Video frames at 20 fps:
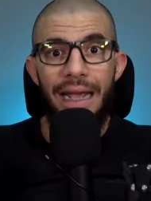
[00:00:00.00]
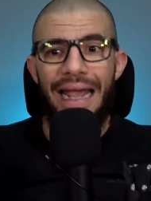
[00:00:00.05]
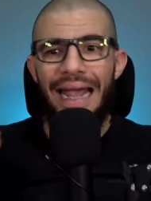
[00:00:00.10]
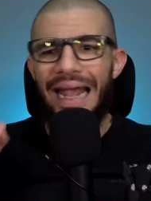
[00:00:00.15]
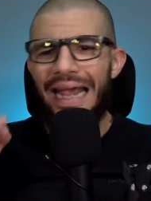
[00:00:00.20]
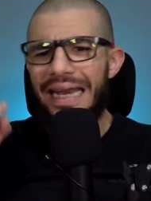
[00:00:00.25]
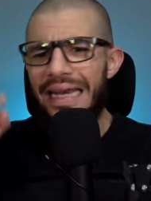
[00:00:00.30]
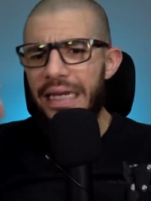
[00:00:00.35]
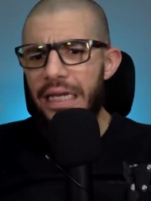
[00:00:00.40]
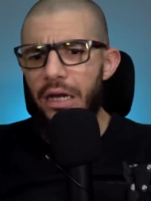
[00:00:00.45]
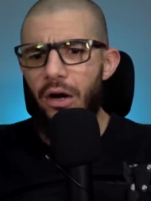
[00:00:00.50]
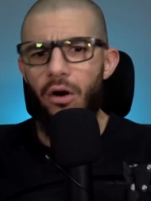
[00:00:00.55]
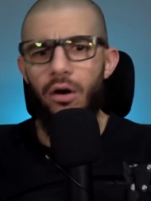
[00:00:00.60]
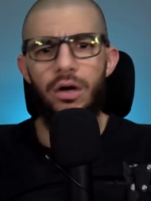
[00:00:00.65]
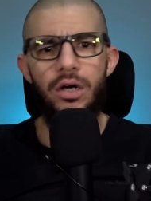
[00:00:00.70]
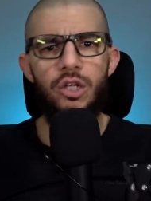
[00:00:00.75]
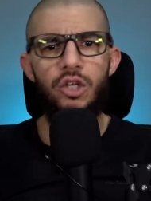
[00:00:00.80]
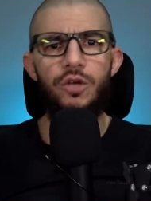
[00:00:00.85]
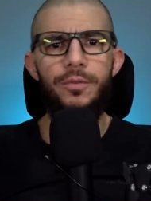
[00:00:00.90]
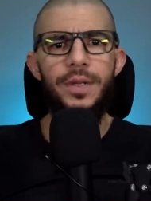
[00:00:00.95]
Any
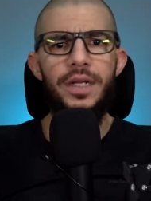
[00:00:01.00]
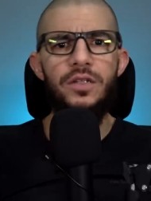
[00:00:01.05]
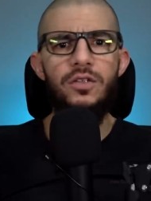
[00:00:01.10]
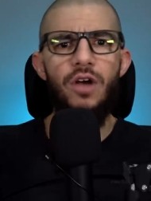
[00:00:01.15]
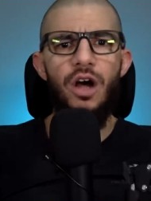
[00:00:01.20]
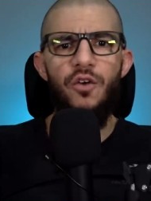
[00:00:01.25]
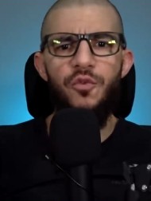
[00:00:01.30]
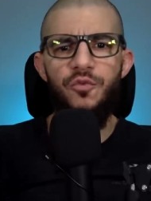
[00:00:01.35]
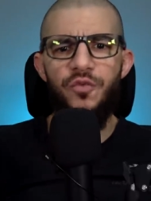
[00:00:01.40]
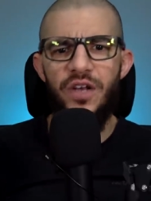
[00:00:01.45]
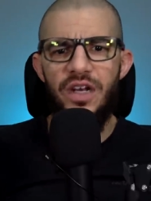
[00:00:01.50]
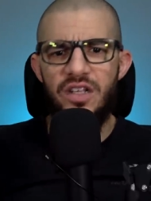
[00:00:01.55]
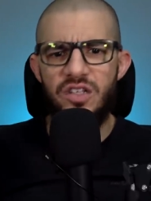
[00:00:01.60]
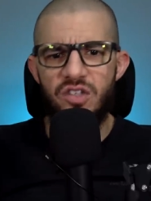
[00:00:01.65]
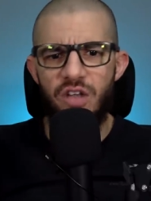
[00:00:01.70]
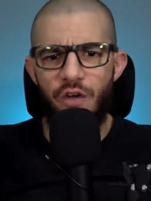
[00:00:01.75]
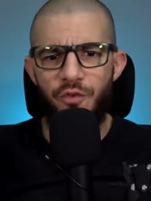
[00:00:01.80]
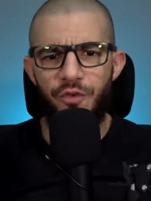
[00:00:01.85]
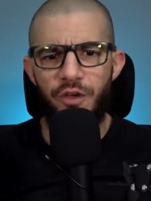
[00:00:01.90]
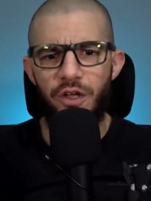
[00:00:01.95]
argument of
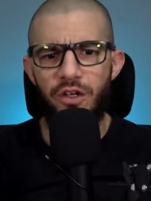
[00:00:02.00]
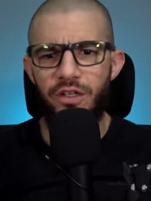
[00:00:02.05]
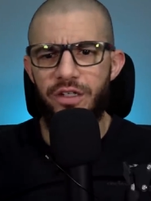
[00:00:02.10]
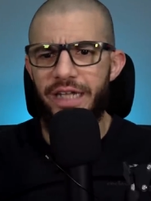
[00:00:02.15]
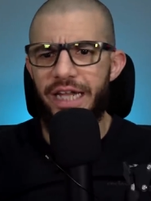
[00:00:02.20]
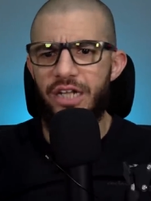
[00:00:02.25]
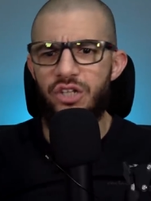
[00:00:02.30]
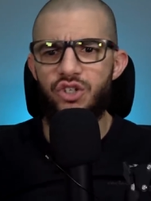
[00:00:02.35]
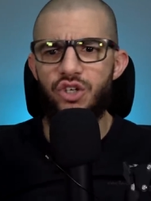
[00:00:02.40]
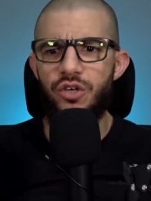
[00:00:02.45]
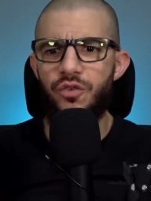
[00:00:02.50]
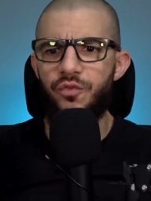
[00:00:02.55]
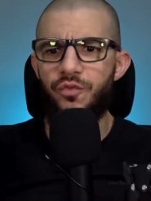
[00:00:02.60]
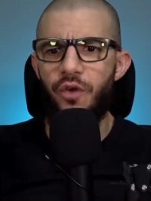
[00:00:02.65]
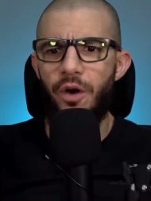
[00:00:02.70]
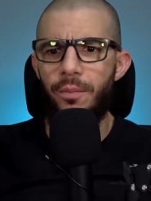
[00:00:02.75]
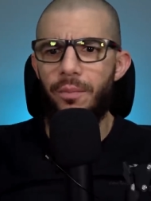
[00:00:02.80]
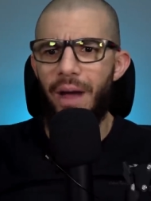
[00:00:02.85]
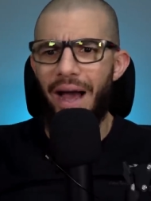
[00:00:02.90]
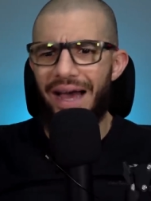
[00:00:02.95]
philosophical nature
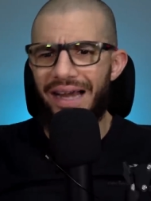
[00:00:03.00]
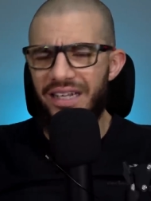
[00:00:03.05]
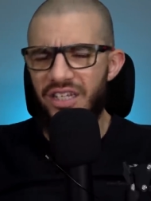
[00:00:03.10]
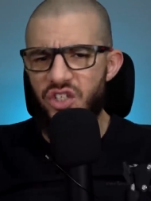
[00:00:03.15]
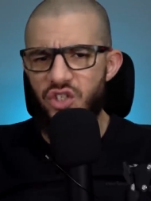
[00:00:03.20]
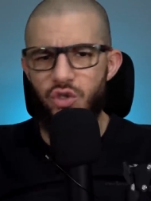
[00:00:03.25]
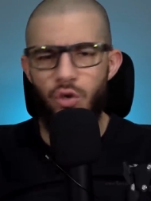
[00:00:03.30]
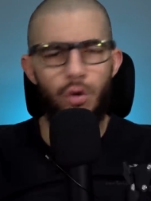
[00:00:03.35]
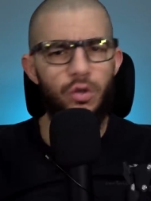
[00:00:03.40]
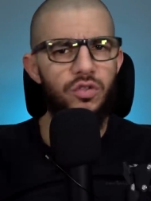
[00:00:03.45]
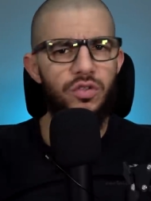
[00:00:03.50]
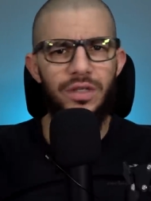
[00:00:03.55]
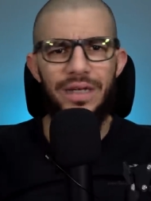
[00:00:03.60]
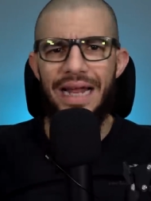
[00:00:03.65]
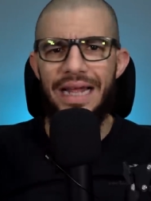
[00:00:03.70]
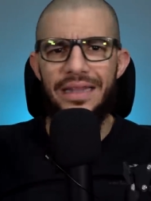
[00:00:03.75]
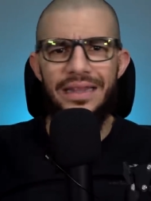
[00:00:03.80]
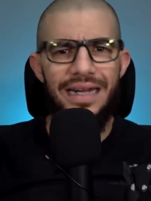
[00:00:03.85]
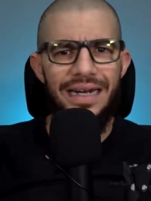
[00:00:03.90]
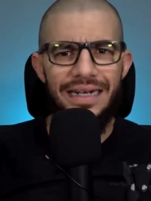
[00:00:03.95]
from Aristotle
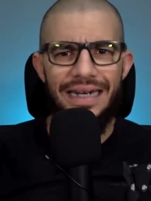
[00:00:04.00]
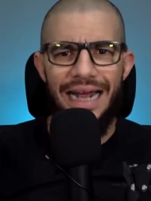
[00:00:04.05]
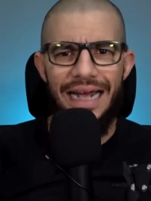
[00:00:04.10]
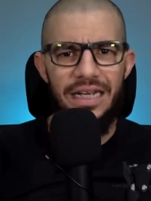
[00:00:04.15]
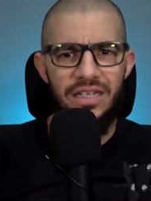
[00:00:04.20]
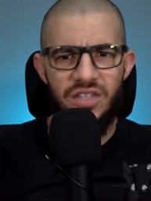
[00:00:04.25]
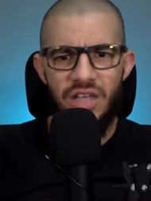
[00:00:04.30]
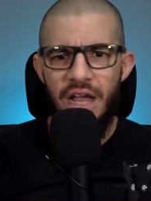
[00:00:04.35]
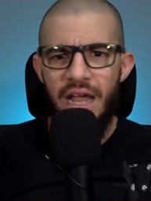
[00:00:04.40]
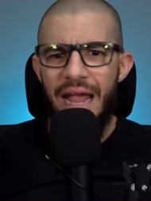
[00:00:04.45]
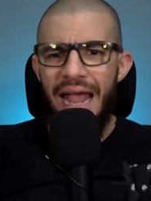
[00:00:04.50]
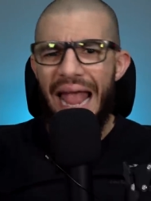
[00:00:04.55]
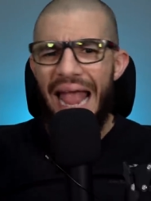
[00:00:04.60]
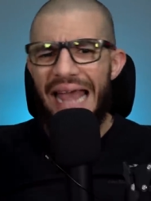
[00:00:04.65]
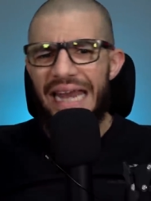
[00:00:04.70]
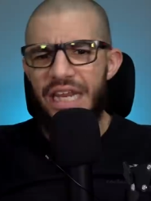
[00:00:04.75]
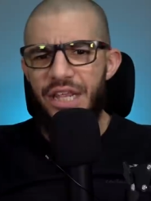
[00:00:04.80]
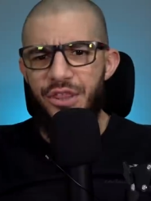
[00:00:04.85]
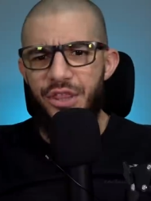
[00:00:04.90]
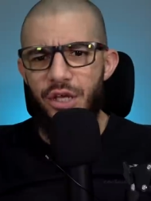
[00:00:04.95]
and their likes,
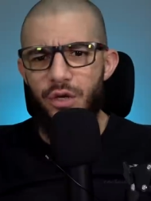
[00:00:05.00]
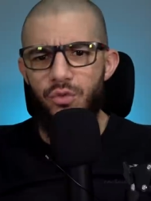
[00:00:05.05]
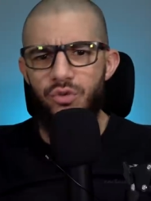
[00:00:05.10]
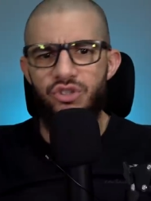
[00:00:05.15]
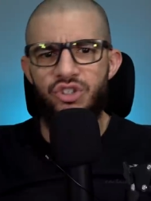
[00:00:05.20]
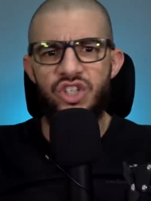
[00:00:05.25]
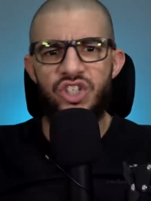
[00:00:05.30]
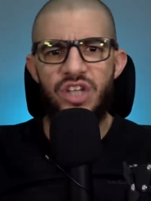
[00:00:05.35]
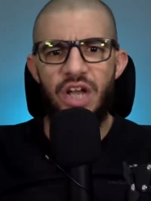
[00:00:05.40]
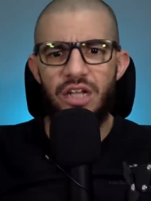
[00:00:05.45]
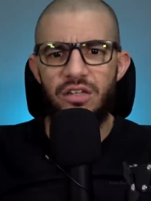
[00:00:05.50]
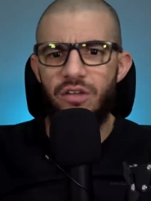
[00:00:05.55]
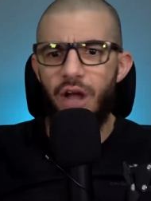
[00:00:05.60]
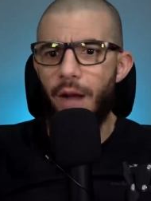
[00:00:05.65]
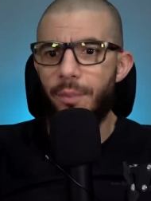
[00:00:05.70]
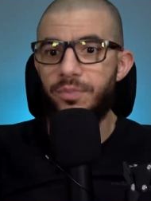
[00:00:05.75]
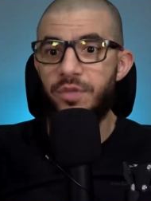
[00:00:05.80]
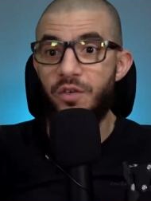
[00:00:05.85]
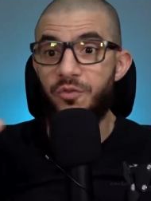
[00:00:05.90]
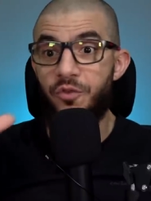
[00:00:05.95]
anything which is
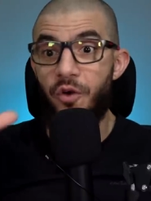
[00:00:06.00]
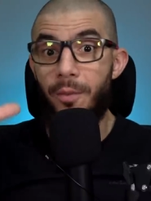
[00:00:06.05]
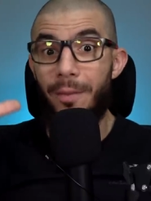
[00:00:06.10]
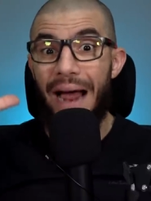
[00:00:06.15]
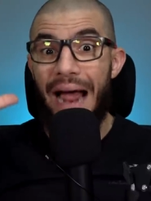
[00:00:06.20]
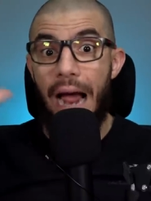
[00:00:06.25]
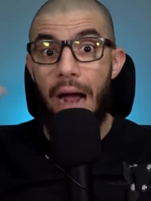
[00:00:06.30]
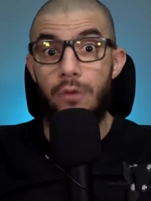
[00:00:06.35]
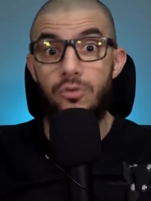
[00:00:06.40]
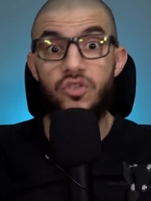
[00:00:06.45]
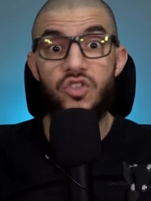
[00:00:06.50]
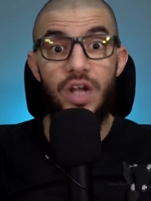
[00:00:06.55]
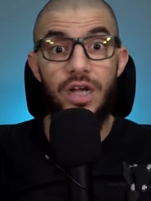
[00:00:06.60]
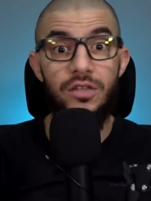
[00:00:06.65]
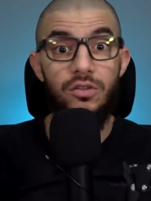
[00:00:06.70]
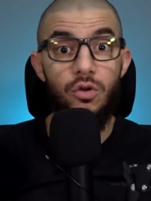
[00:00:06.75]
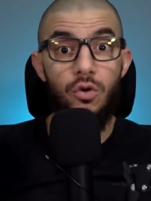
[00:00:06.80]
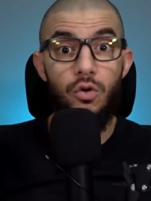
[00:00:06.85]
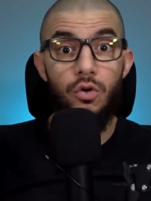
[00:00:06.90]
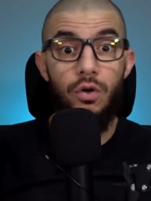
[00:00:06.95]
adopted from
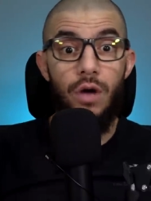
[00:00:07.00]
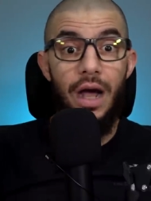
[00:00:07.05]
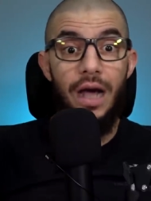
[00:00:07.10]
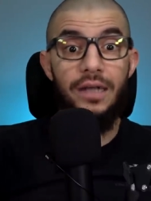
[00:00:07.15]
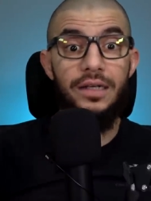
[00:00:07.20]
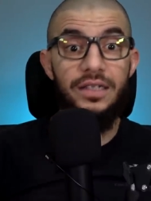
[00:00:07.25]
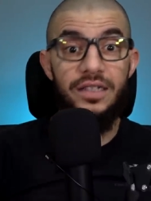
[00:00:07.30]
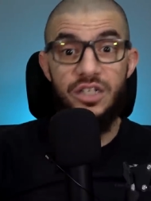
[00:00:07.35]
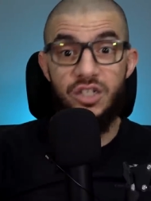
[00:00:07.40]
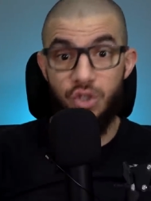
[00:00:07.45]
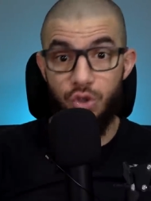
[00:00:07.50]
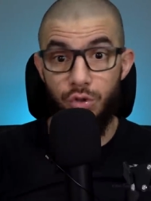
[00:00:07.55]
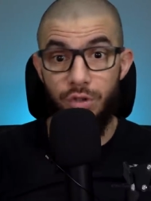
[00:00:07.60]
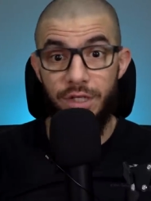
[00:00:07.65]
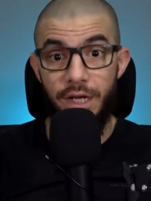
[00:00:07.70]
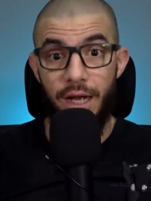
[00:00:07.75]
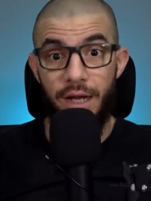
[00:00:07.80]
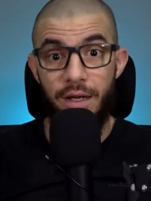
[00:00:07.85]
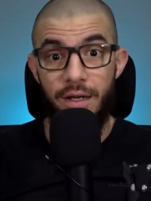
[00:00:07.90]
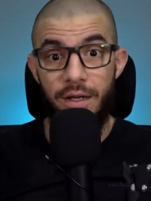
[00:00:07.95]
outside the Quran and the
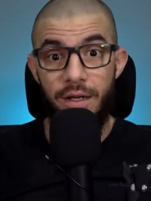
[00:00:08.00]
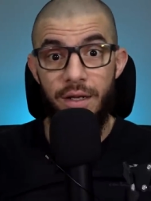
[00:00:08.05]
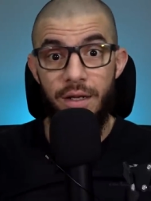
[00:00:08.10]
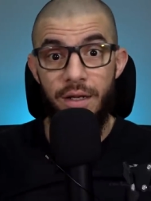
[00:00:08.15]
Sunnah,